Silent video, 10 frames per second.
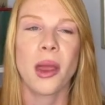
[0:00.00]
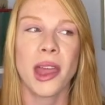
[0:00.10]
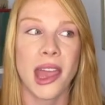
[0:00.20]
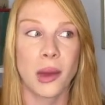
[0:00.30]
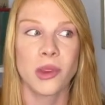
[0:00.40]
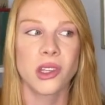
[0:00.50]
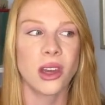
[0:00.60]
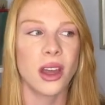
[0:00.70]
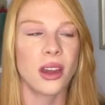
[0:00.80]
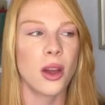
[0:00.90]

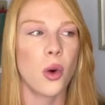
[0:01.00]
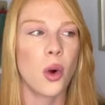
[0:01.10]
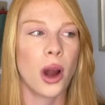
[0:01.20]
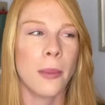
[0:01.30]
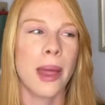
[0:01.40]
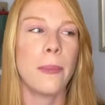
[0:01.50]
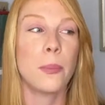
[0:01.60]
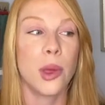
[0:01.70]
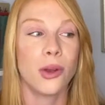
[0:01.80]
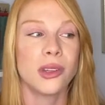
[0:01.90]
Amazon, or I might
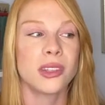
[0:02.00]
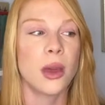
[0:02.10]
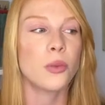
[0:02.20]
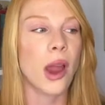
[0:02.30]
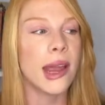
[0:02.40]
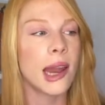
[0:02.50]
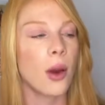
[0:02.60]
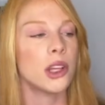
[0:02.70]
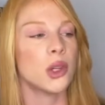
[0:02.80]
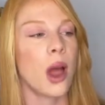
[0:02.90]
build some. Right now
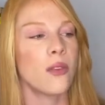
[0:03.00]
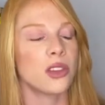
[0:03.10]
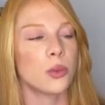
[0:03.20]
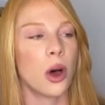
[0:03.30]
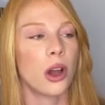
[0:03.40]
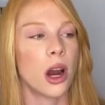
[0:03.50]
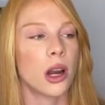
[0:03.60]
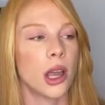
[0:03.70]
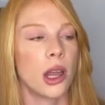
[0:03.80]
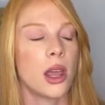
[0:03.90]
I do have a small
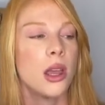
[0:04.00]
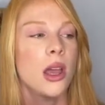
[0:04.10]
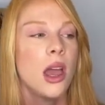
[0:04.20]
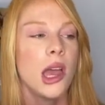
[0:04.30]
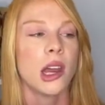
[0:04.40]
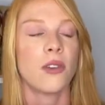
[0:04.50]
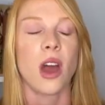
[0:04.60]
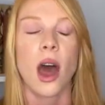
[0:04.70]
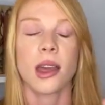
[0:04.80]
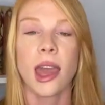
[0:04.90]
garden and I've
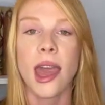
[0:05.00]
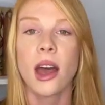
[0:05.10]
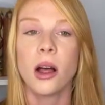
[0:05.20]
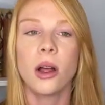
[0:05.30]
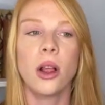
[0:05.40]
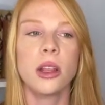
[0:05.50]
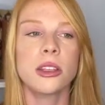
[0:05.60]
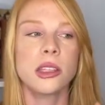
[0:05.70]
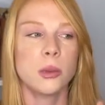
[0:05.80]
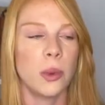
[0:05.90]
got kale,
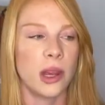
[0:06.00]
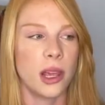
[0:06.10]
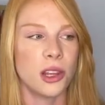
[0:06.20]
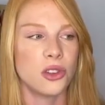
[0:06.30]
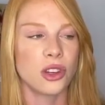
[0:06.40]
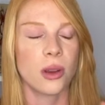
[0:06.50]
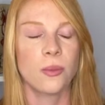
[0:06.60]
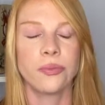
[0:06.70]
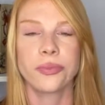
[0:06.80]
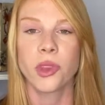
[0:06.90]
spinach,
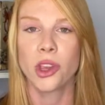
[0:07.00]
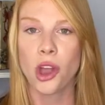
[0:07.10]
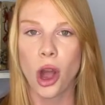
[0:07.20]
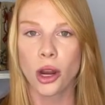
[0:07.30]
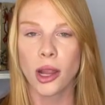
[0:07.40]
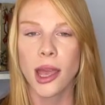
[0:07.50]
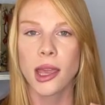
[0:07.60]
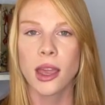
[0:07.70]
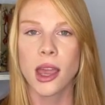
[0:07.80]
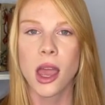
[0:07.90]

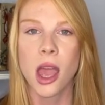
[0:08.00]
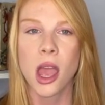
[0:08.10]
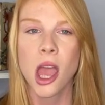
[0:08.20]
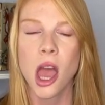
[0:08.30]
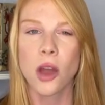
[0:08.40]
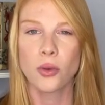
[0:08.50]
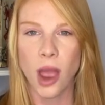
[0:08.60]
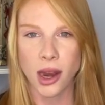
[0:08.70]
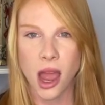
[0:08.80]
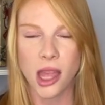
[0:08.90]
garlic,
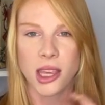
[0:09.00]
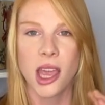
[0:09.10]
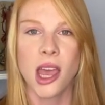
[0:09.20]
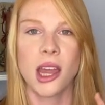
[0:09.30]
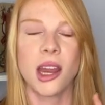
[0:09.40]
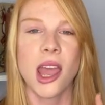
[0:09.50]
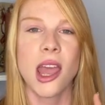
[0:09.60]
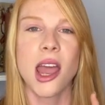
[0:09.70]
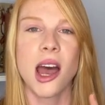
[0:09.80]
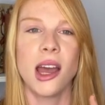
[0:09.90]
red onion,
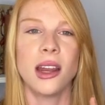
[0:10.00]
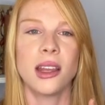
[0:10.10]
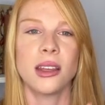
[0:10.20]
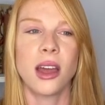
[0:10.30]
and